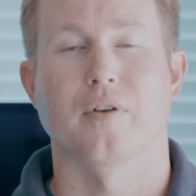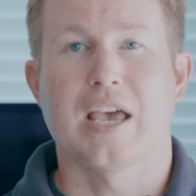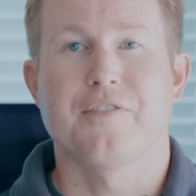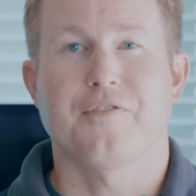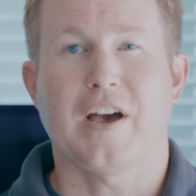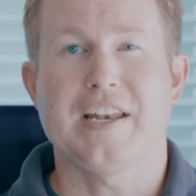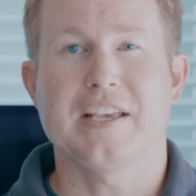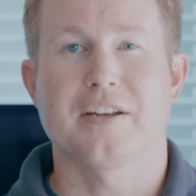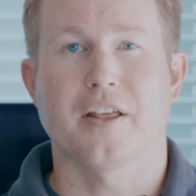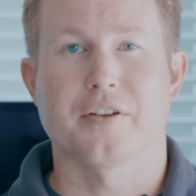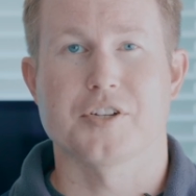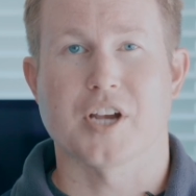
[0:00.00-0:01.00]
And finding
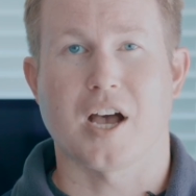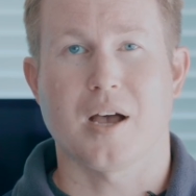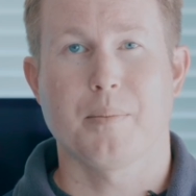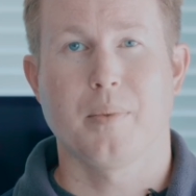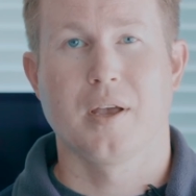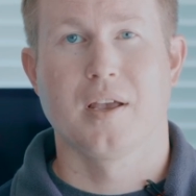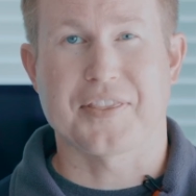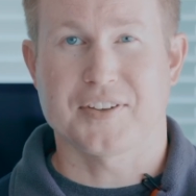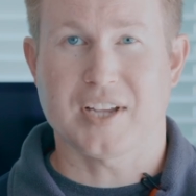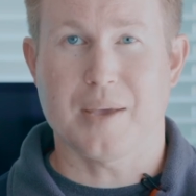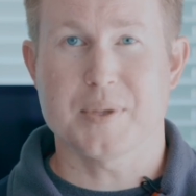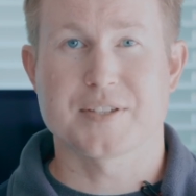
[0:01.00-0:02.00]
another job, at the
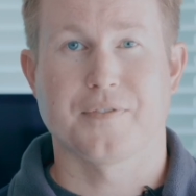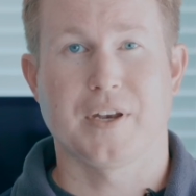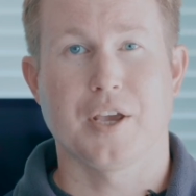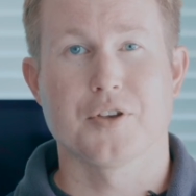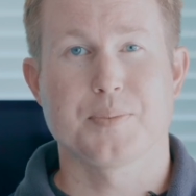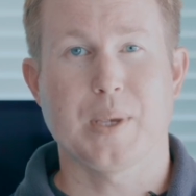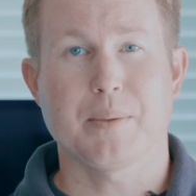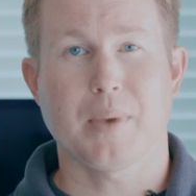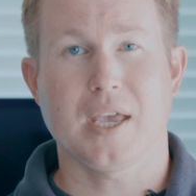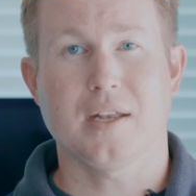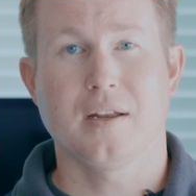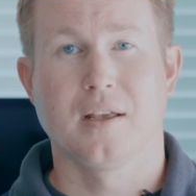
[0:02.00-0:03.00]
time this video is being
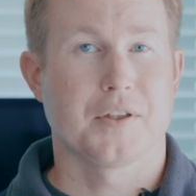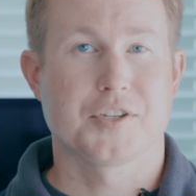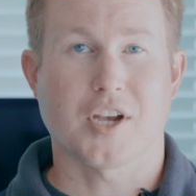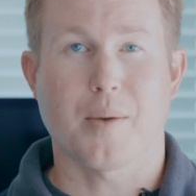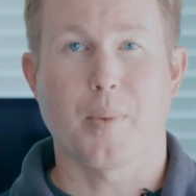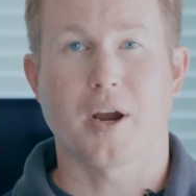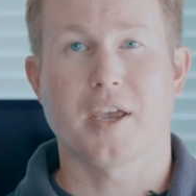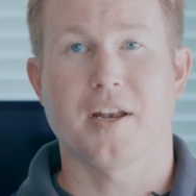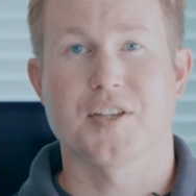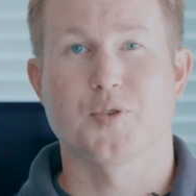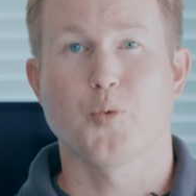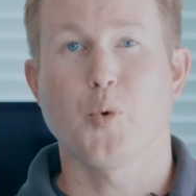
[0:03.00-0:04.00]
made, the job market
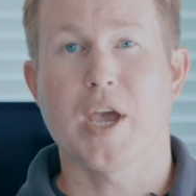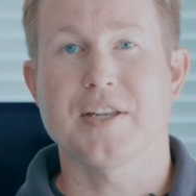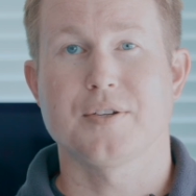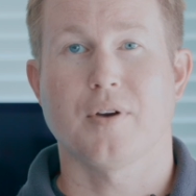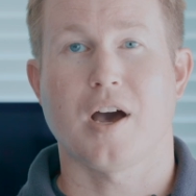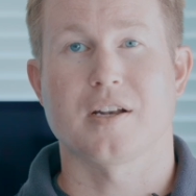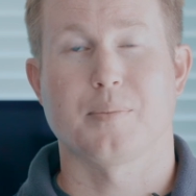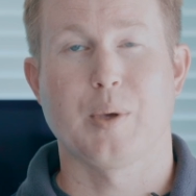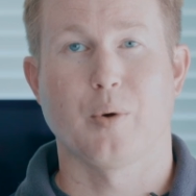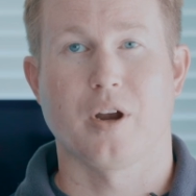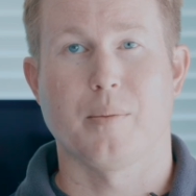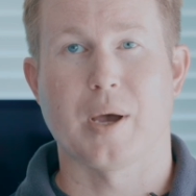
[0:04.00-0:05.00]
is way too hot to be
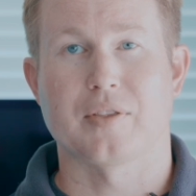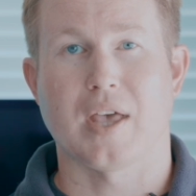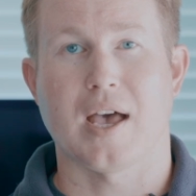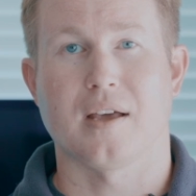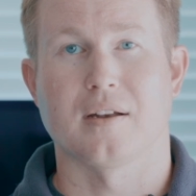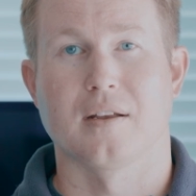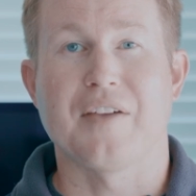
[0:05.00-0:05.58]
worried about that.